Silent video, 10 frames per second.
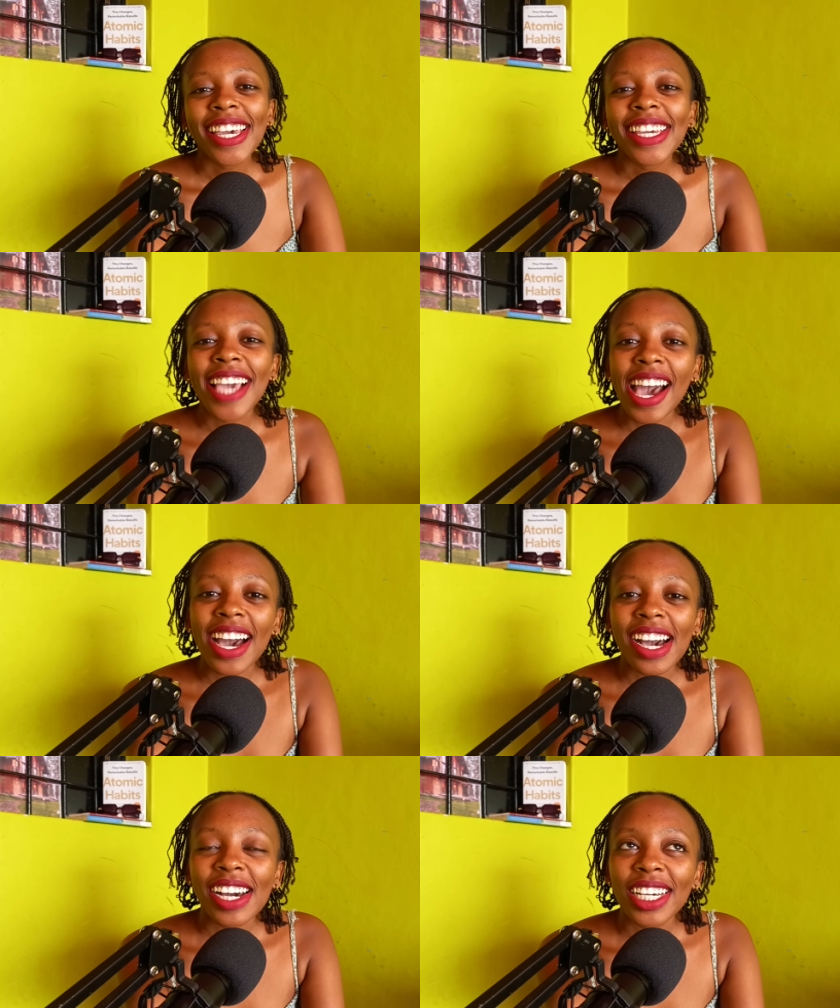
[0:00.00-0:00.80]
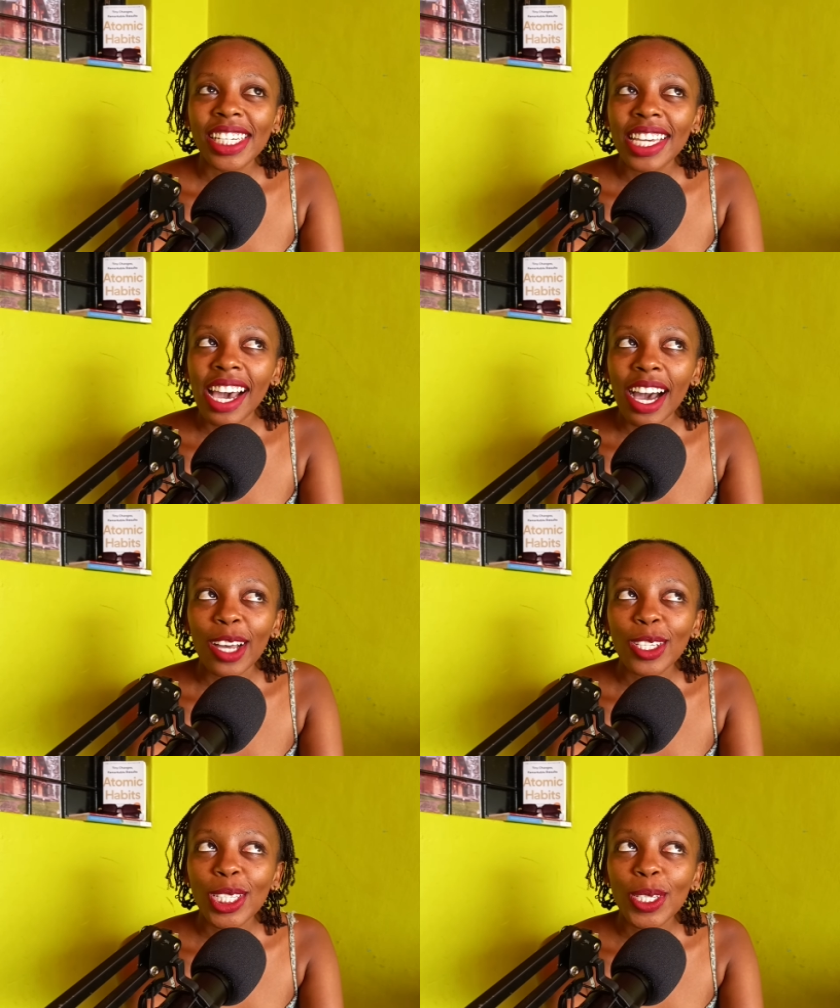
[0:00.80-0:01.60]
yeah, yeah.
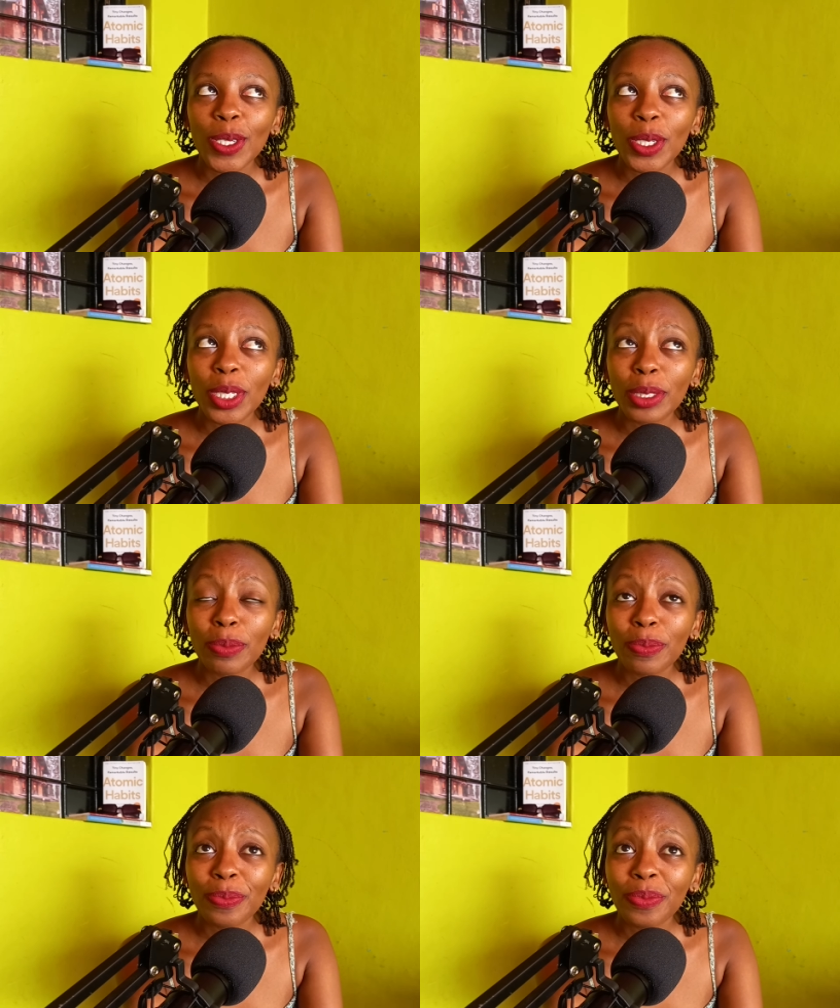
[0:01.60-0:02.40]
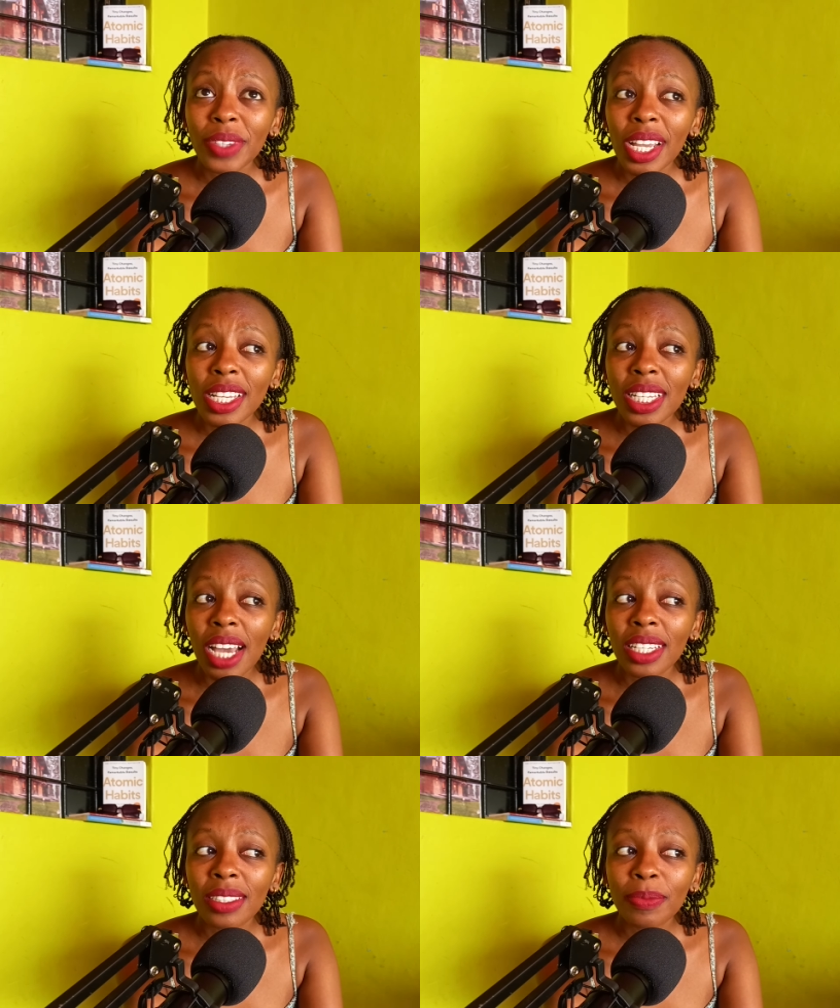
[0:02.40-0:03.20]
So
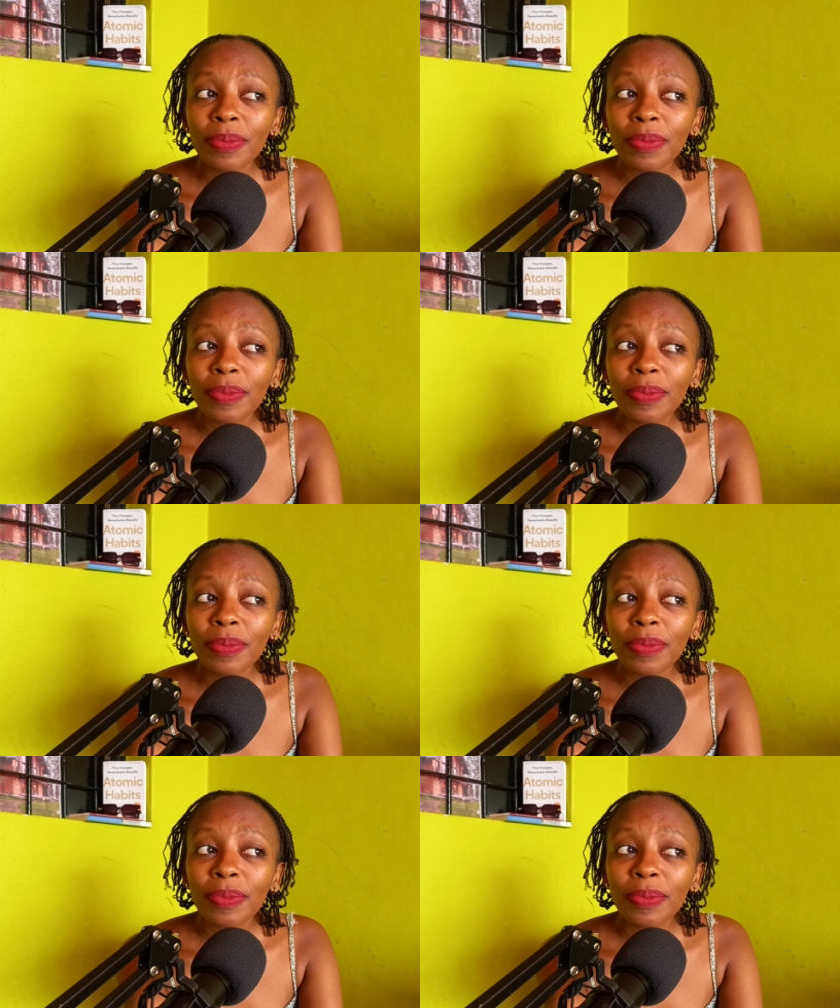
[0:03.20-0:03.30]
sad,